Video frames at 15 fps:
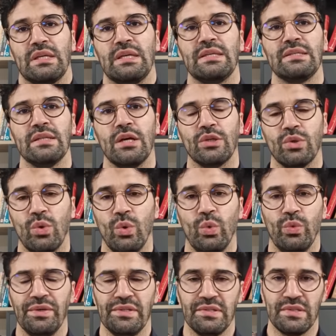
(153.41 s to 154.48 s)
he's not
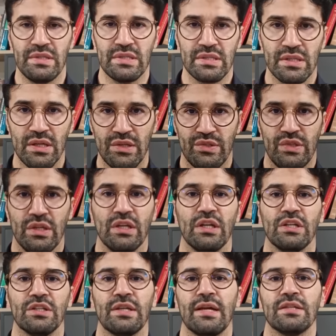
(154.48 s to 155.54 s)
always discussing
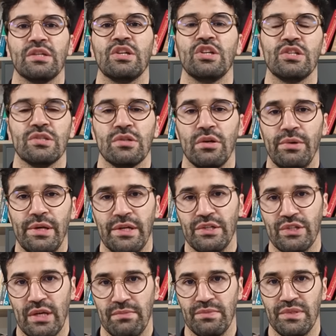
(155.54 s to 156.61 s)
that historic
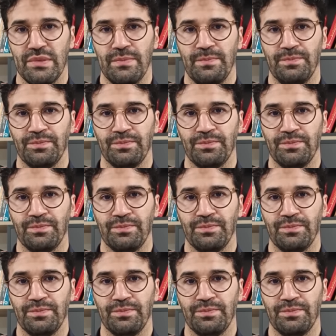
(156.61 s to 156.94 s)
Shams.